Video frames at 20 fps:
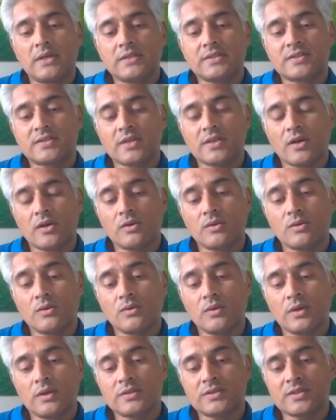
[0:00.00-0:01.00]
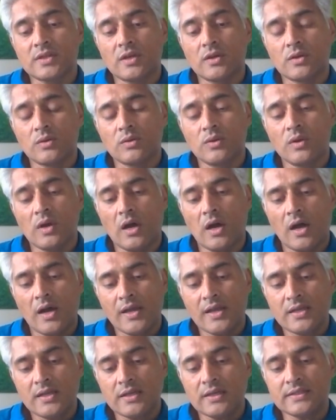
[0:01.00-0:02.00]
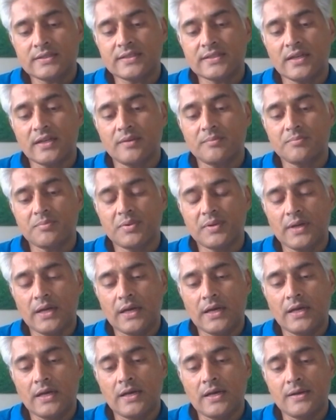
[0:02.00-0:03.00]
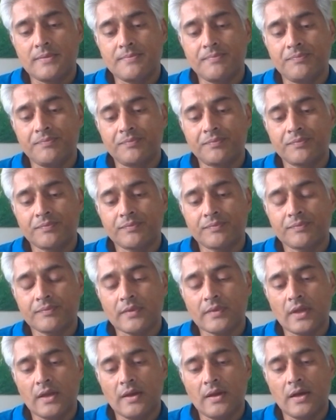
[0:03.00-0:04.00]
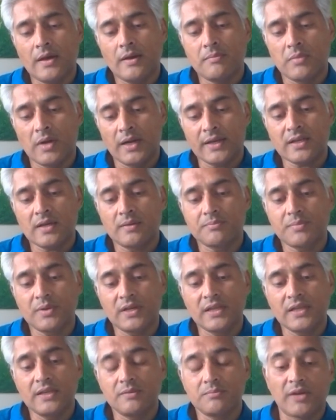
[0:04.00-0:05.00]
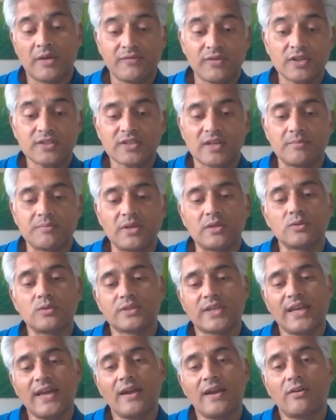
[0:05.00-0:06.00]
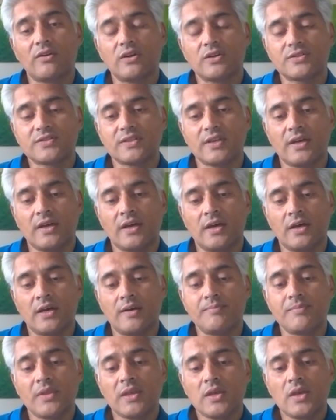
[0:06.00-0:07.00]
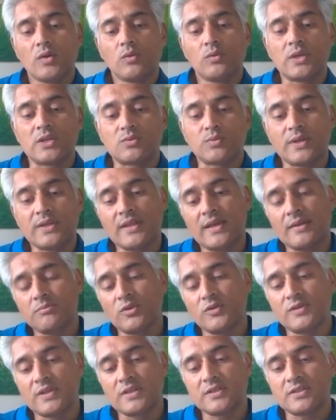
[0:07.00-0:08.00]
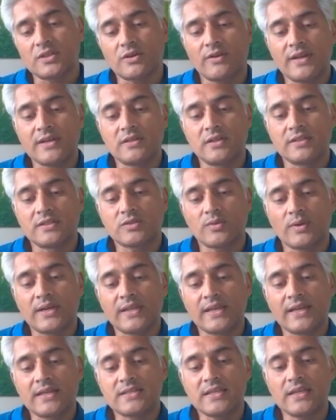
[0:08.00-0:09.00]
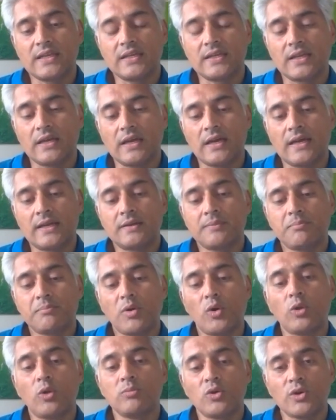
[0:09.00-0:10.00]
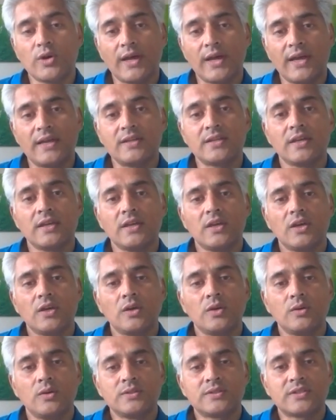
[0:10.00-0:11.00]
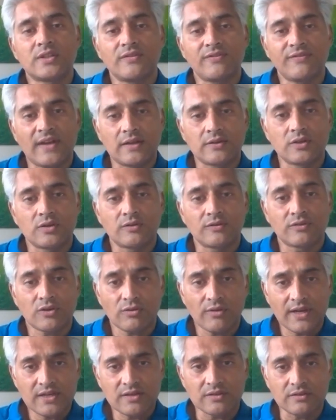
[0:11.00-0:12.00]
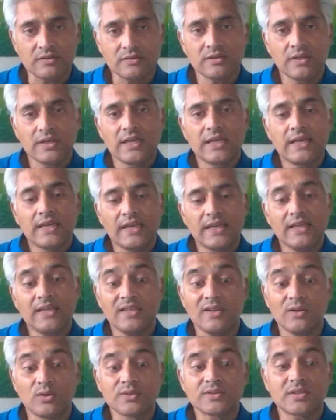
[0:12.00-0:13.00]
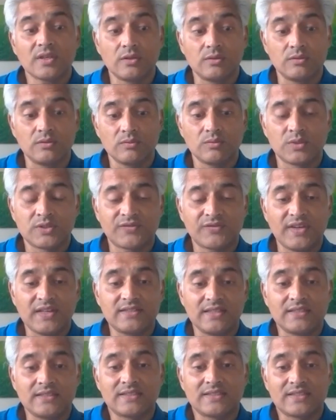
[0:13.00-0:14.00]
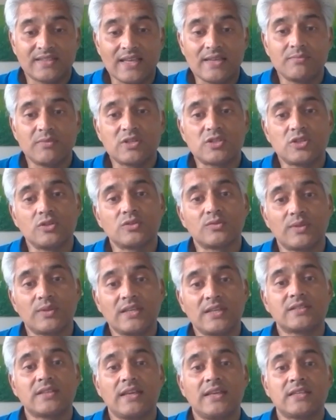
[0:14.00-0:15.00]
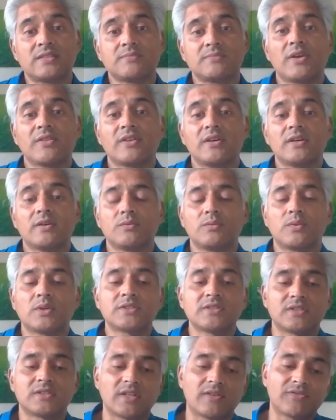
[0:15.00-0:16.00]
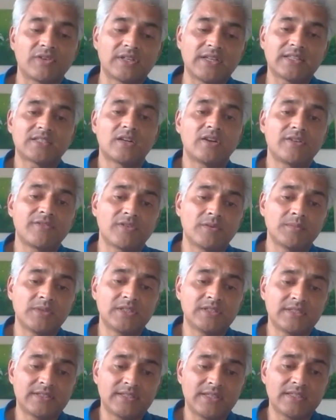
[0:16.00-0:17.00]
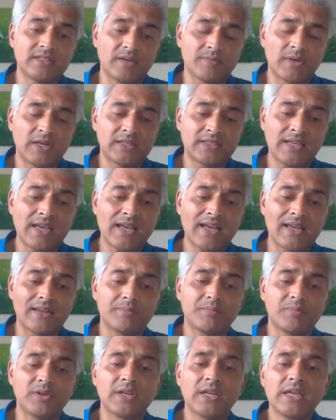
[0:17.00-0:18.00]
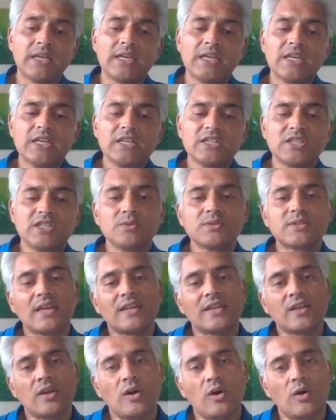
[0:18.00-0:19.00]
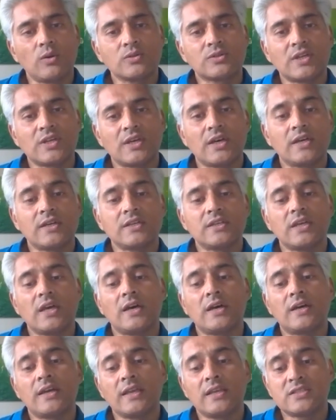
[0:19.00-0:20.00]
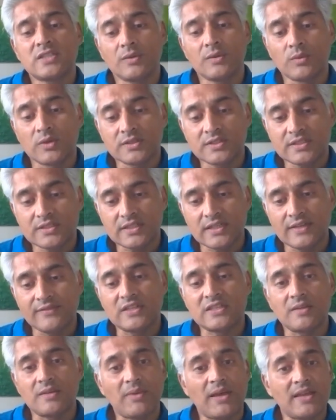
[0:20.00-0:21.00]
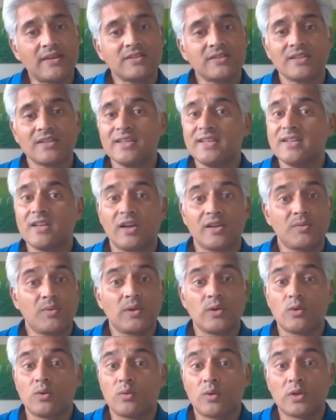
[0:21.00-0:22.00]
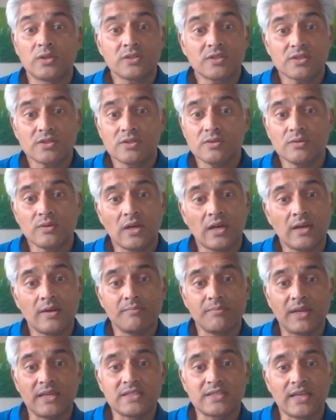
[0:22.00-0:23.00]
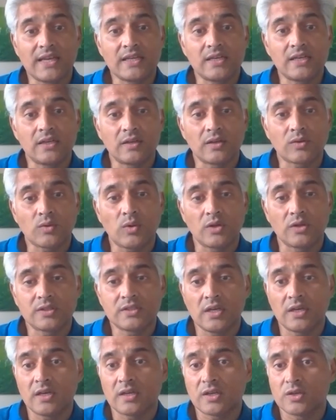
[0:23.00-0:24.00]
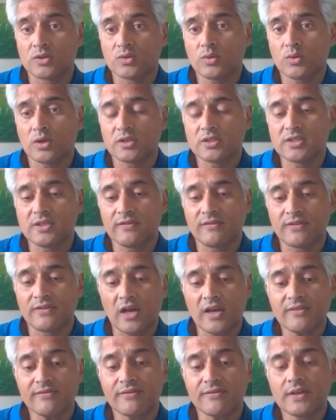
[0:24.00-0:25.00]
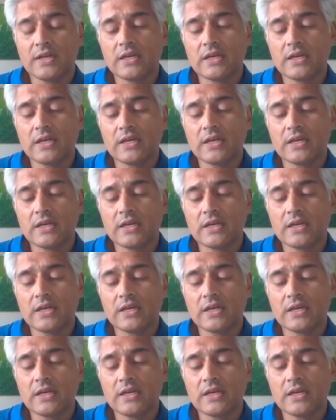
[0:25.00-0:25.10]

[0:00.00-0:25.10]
So I set up my first company called Keros, which we then moved into Kraydel in 2018. And Paul Moorhead, who's the founder of Kraydel, he also was facing the same issues with his mother. Wasn't suffering necessarily from a disease like my dad, but she was getting older. She wanted to live independently, like we all want to, maintain good quality of life.